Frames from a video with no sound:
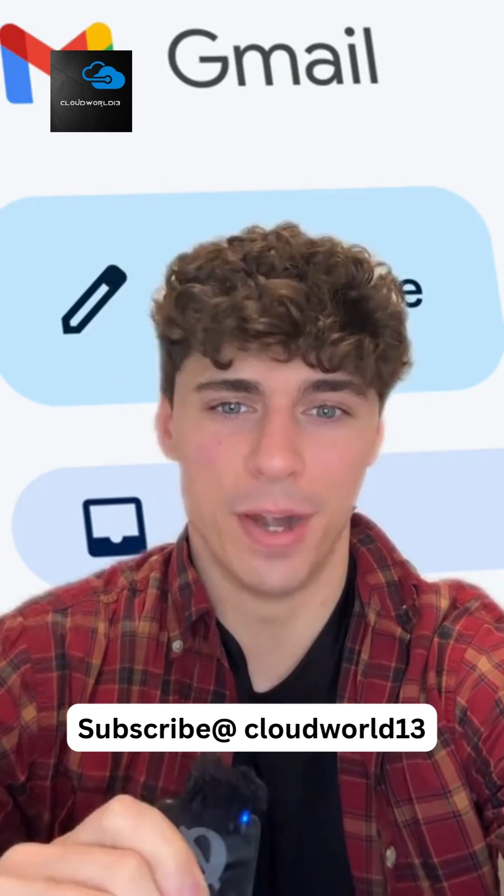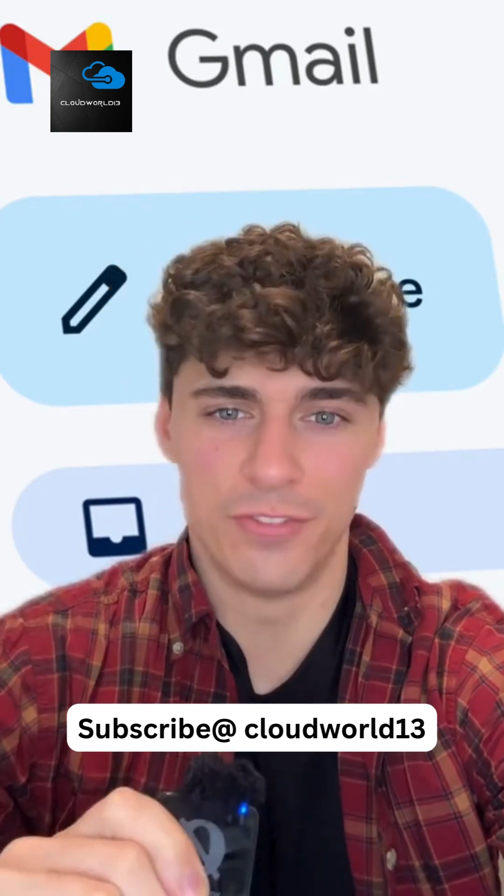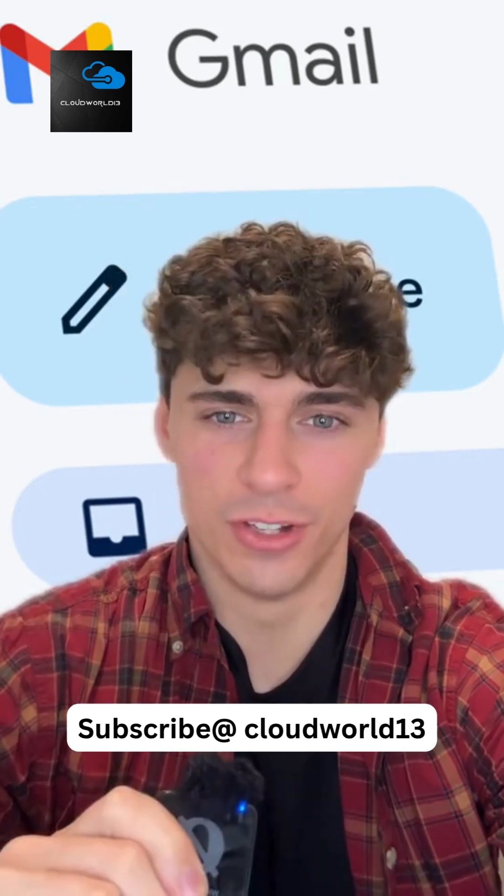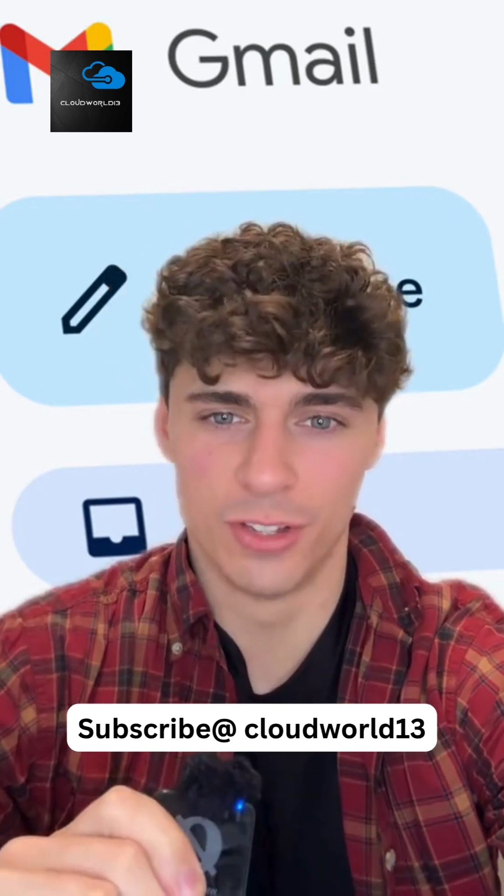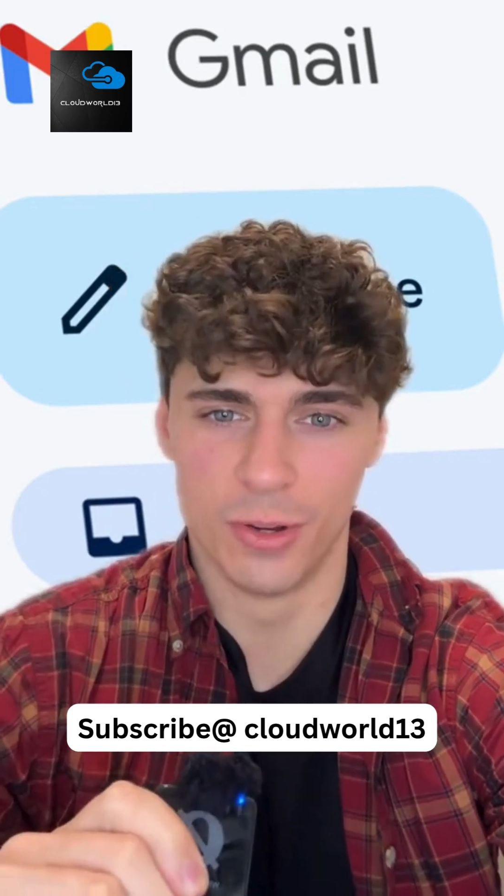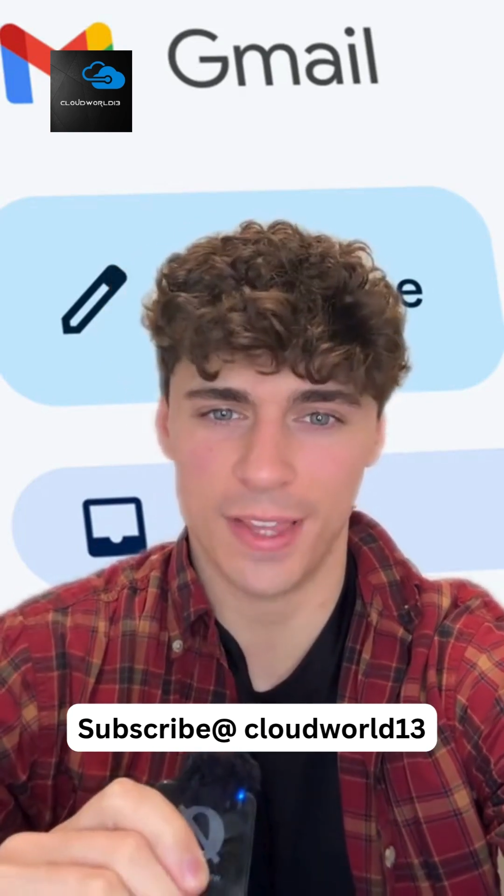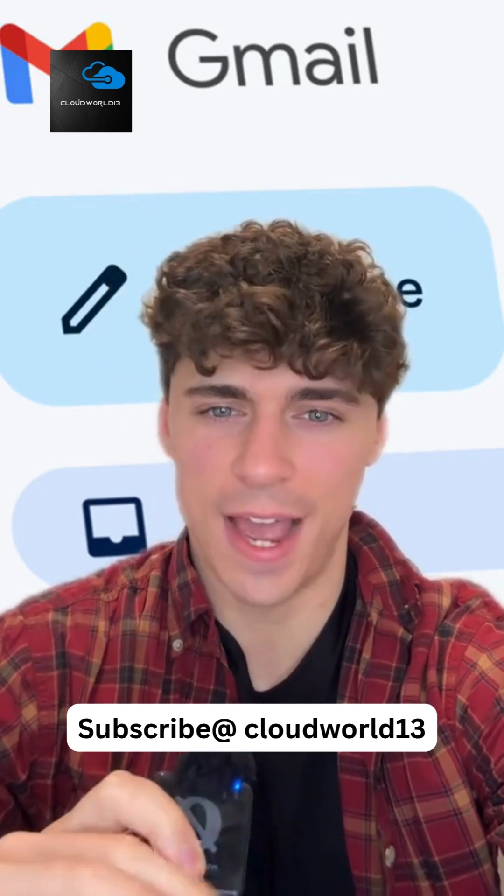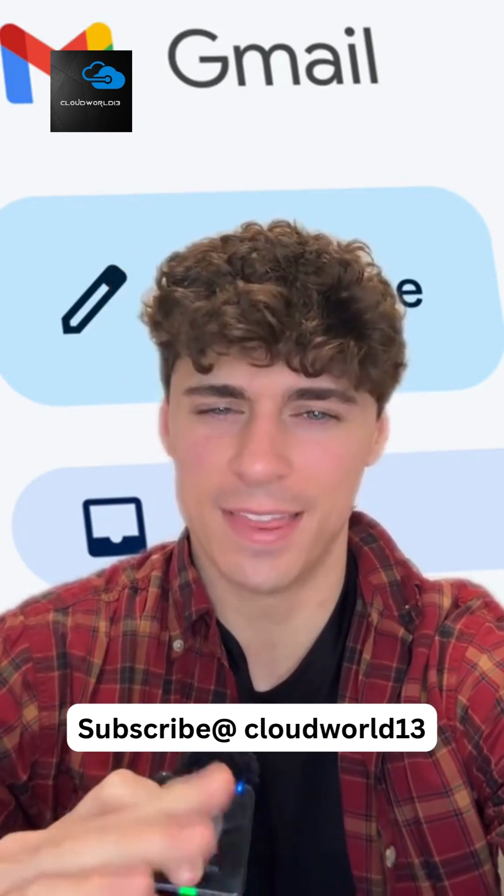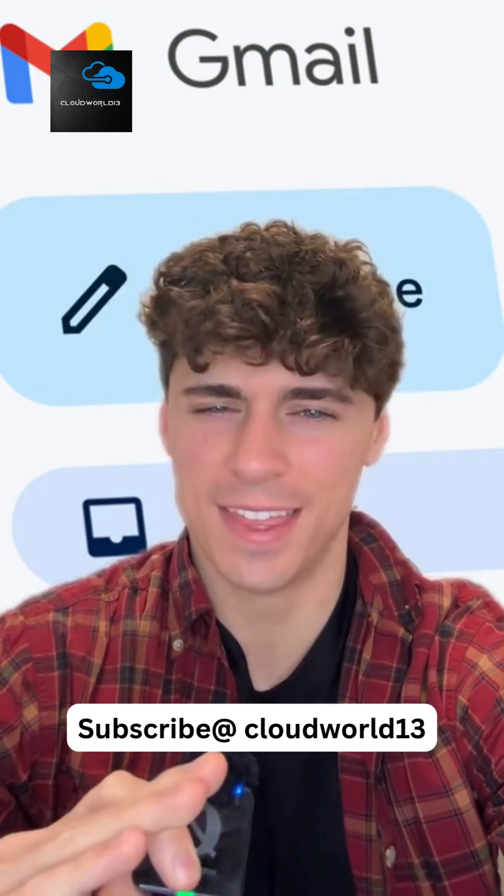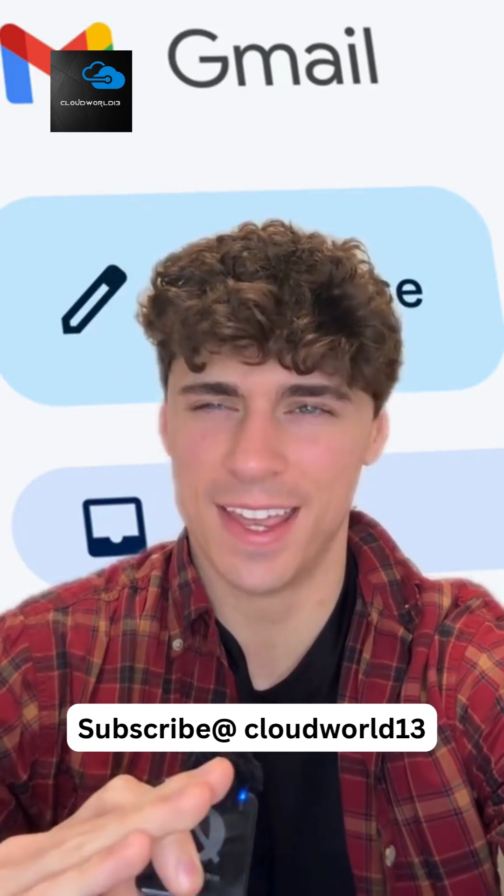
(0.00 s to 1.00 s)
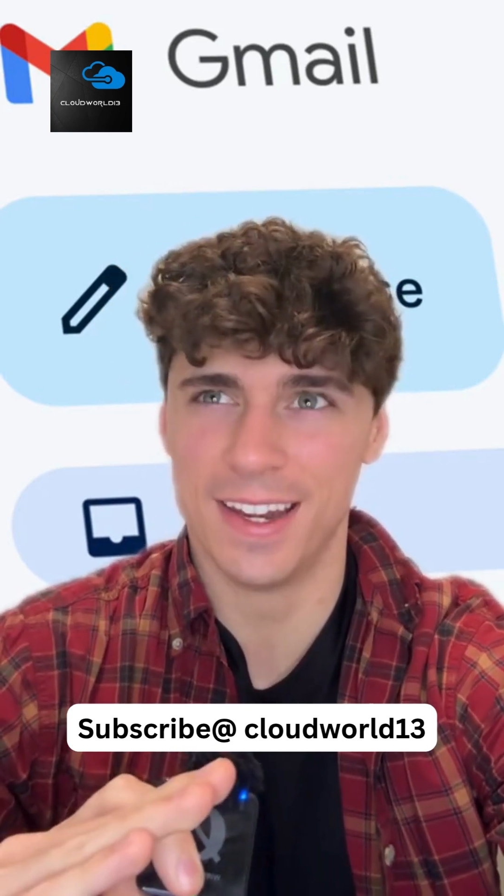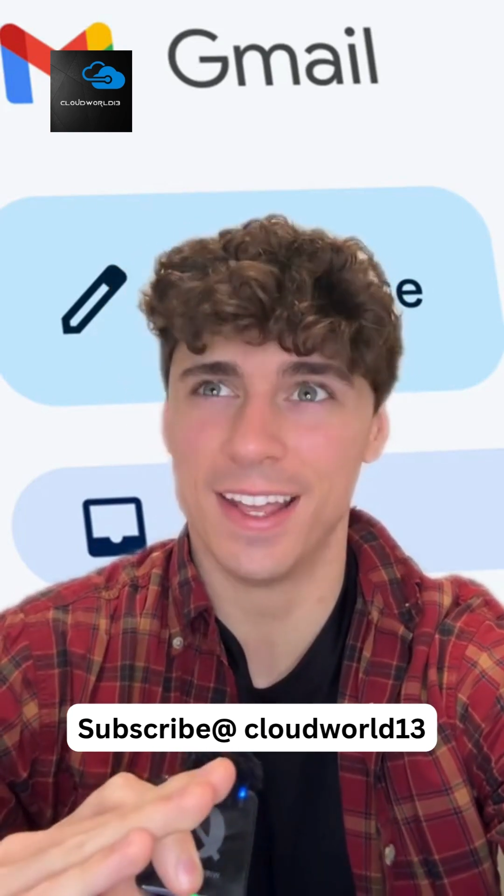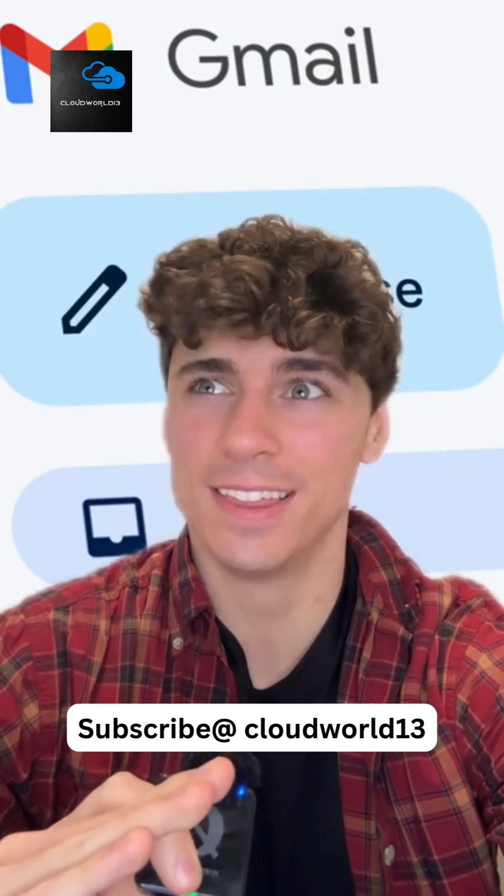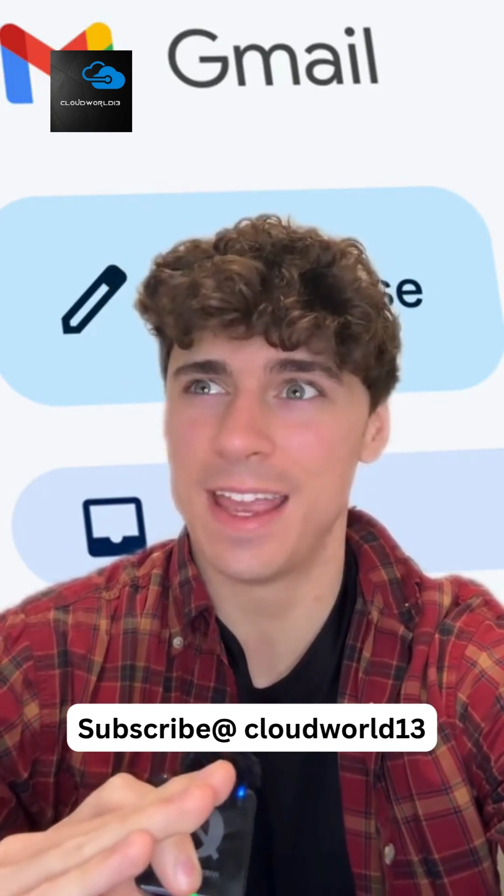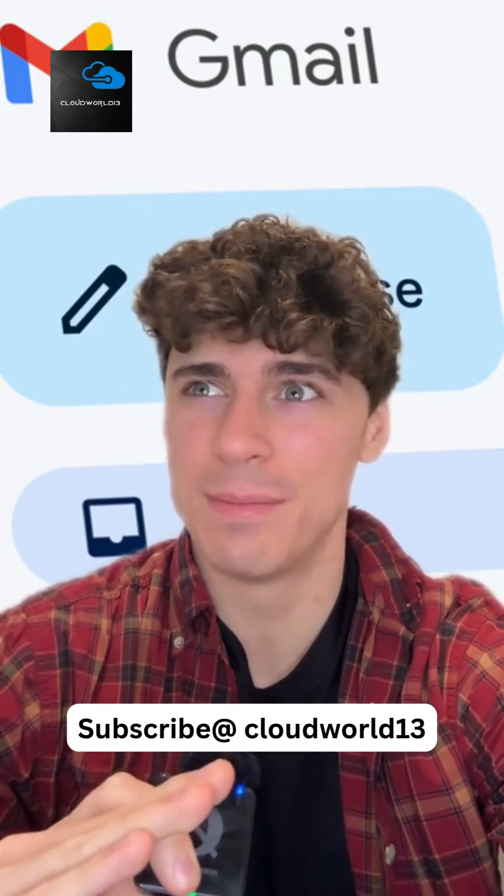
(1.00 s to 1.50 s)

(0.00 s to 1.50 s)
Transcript: But if you do that, then in